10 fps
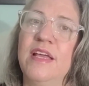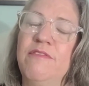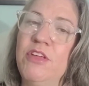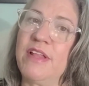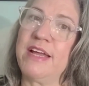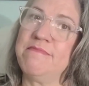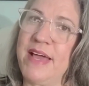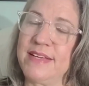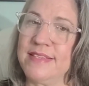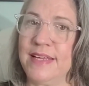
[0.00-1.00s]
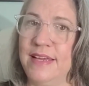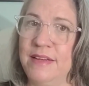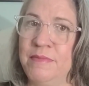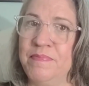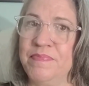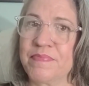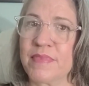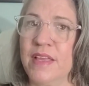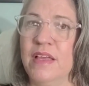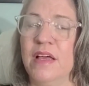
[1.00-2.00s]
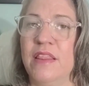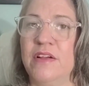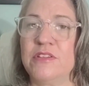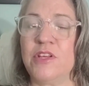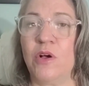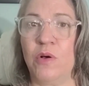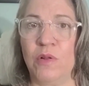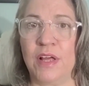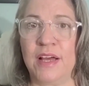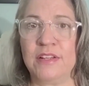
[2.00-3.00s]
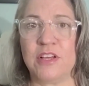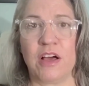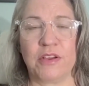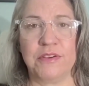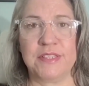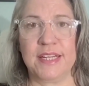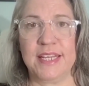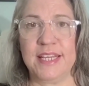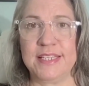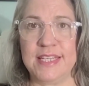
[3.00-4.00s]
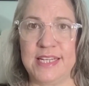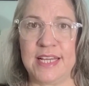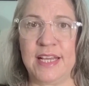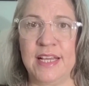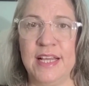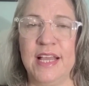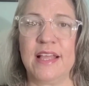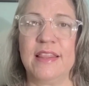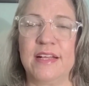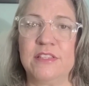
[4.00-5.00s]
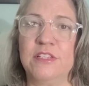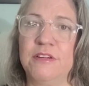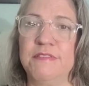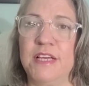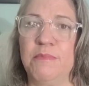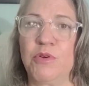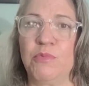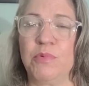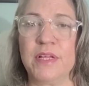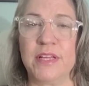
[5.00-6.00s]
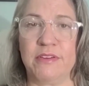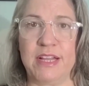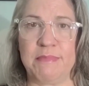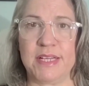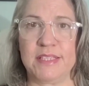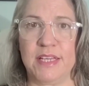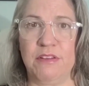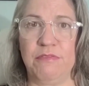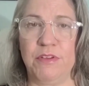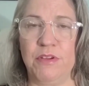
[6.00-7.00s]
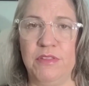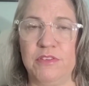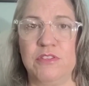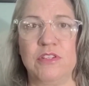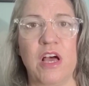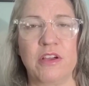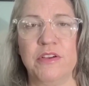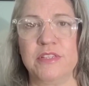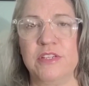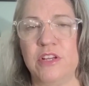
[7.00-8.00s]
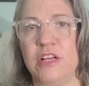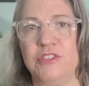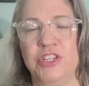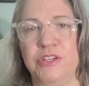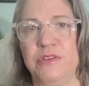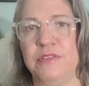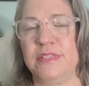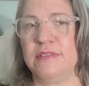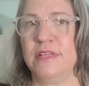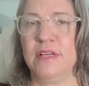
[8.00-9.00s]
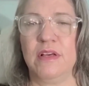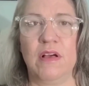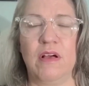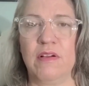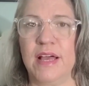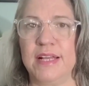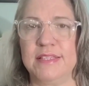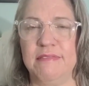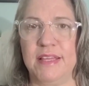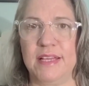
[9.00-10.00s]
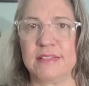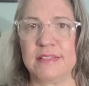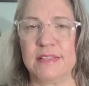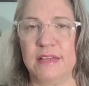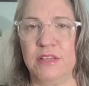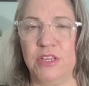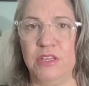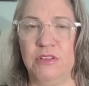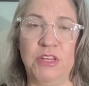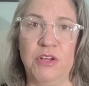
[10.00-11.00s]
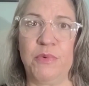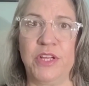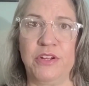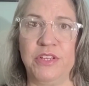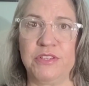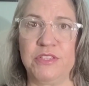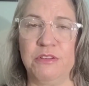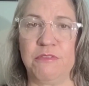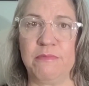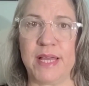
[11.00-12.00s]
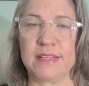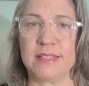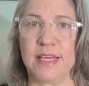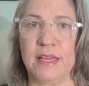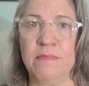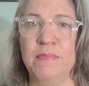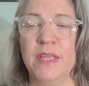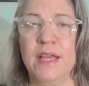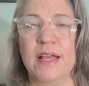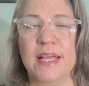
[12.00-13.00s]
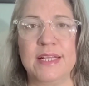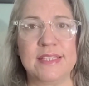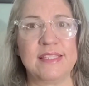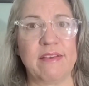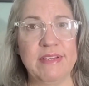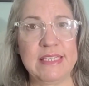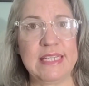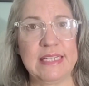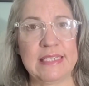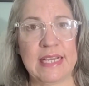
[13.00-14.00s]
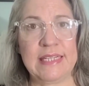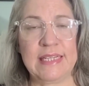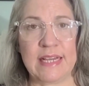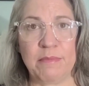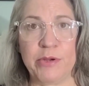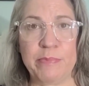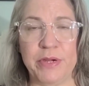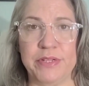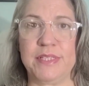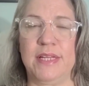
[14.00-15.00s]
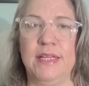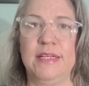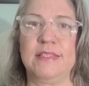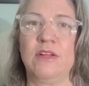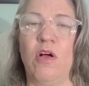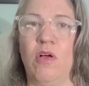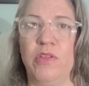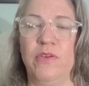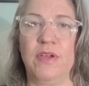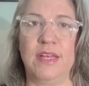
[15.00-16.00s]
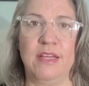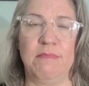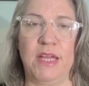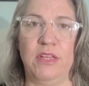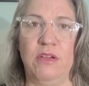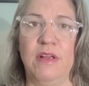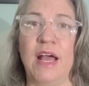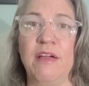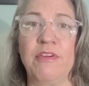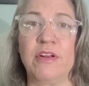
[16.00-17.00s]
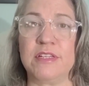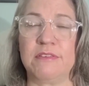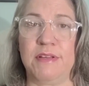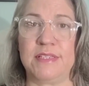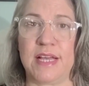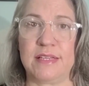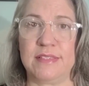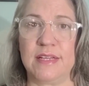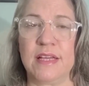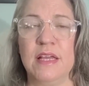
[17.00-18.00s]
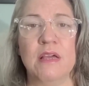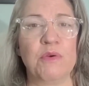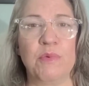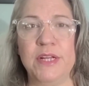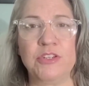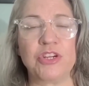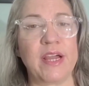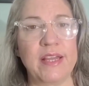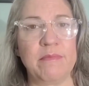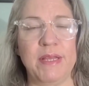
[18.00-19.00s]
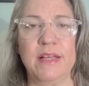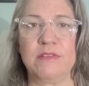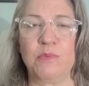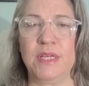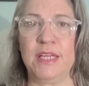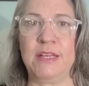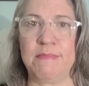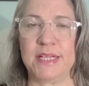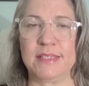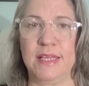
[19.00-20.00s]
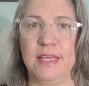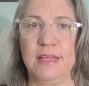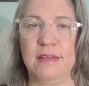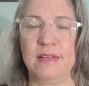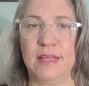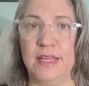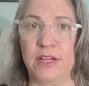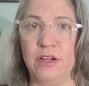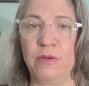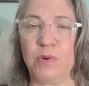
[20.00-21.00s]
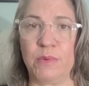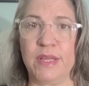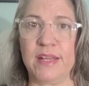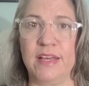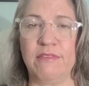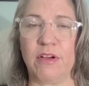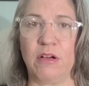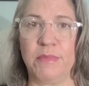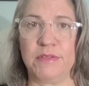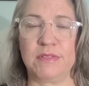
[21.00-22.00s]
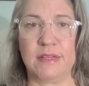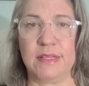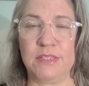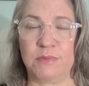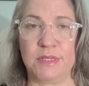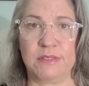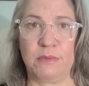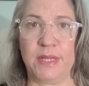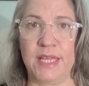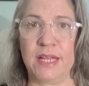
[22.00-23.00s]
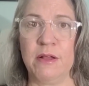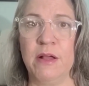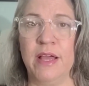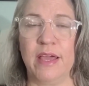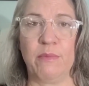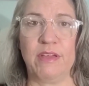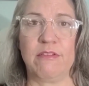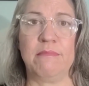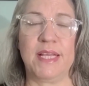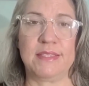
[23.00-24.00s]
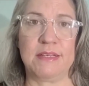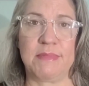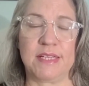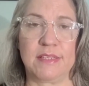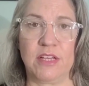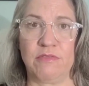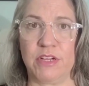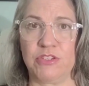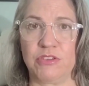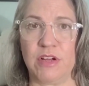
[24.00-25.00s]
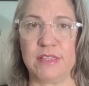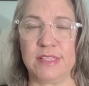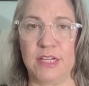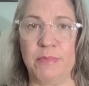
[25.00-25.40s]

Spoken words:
If you like Mexican, there's Ola Tacos and Cantina that serves up really great Mexican food. There's tacos and nachos and all kinds of things that, you know, what you're used to for Mexican. It's $17.99 per person, and it's an all-you-can-eat menu. And I've heard it's fantastic. We didn't try it because we eat Mexican here where we live almost at least once a week, and we have amazing Mexican restaurants here.